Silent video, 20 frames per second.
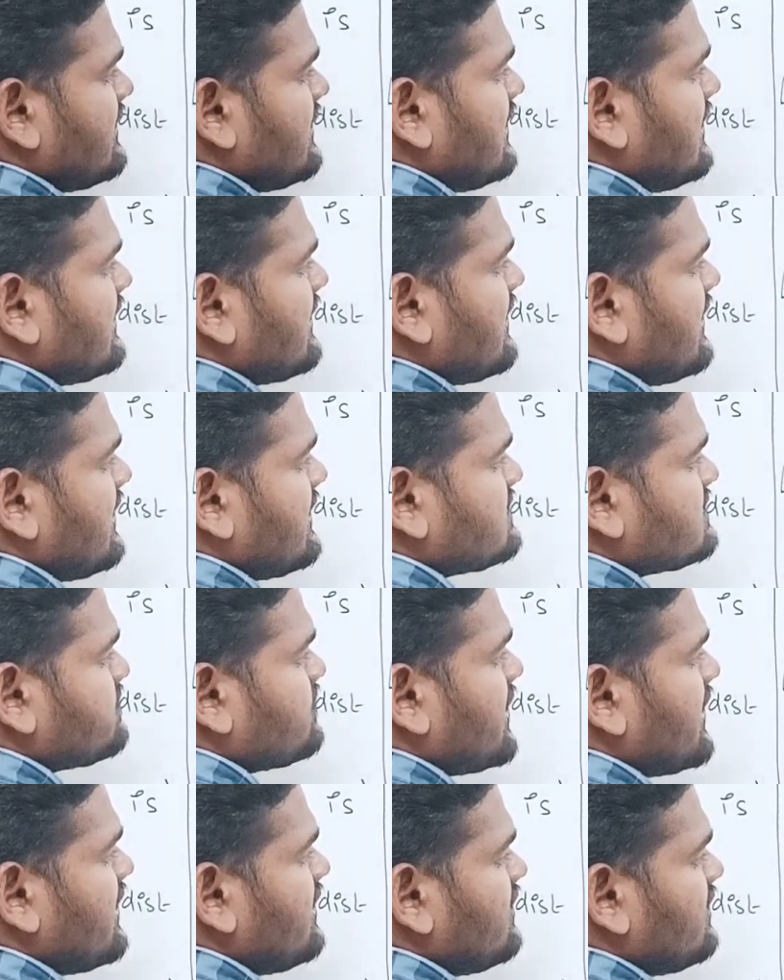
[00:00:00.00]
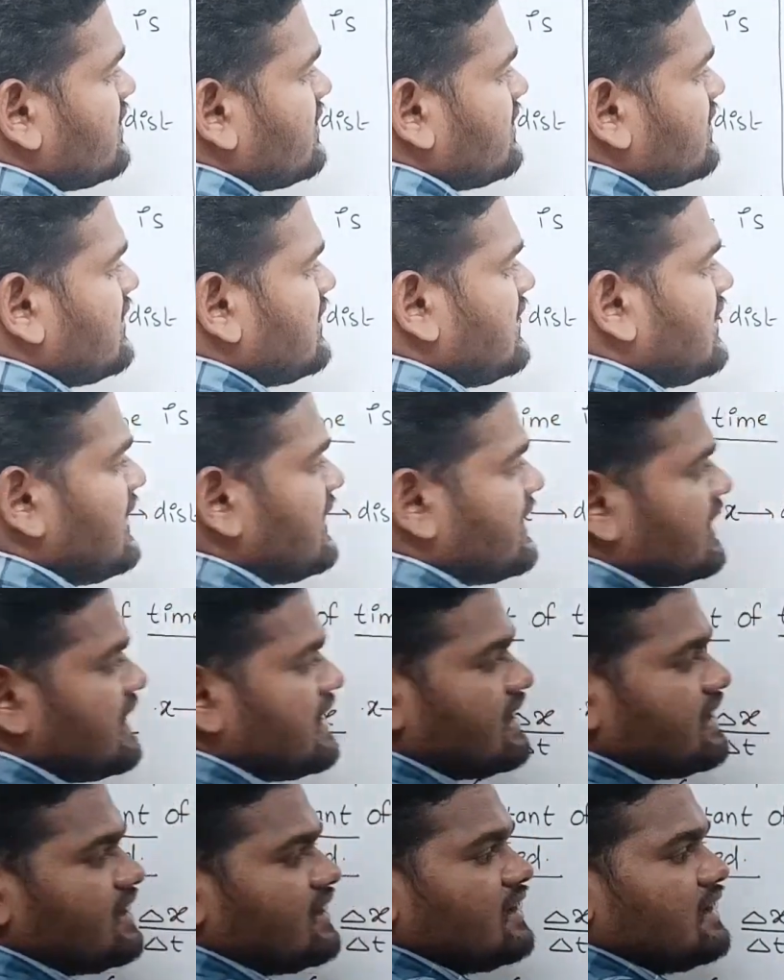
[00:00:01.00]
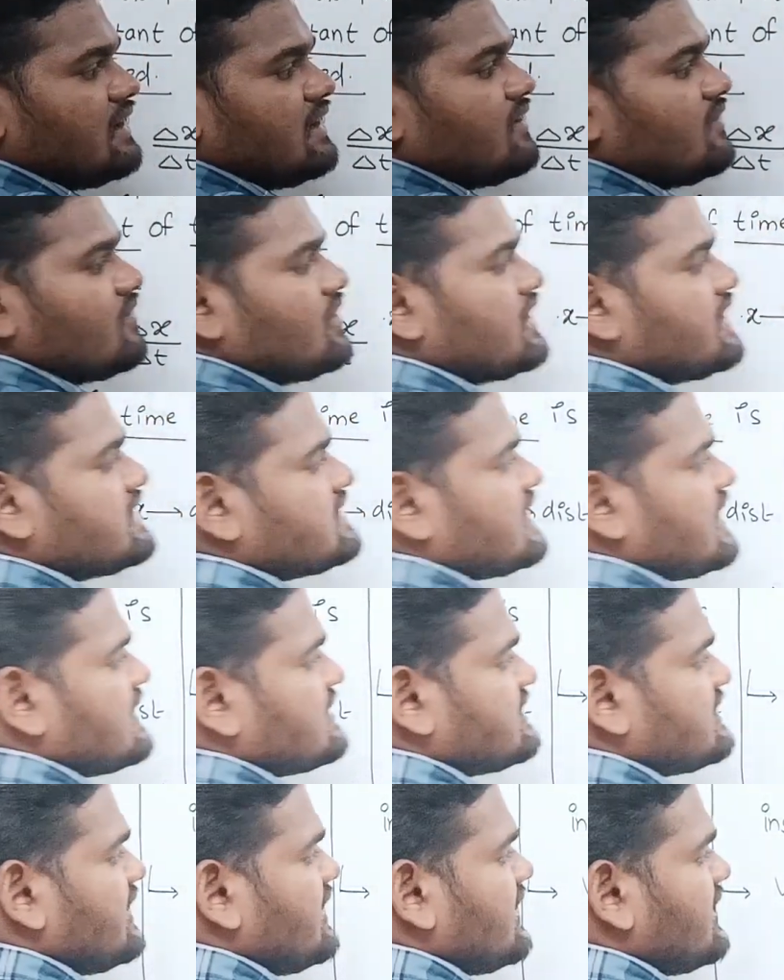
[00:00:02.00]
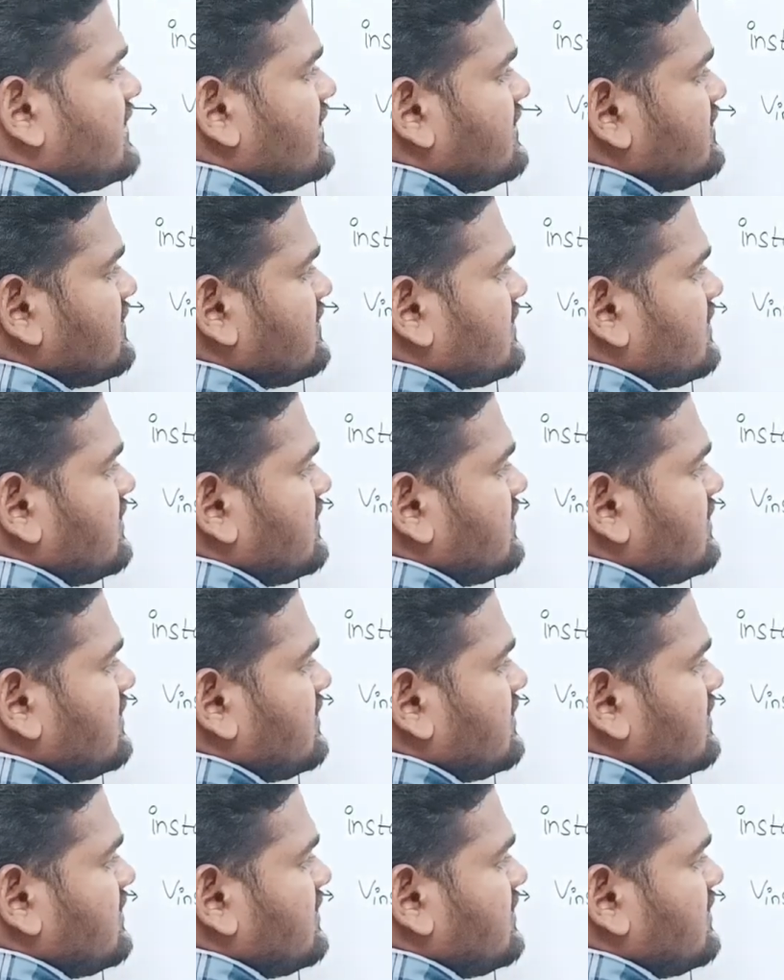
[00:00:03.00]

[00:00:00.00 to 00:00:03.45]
Delta s by delta t. What is s here?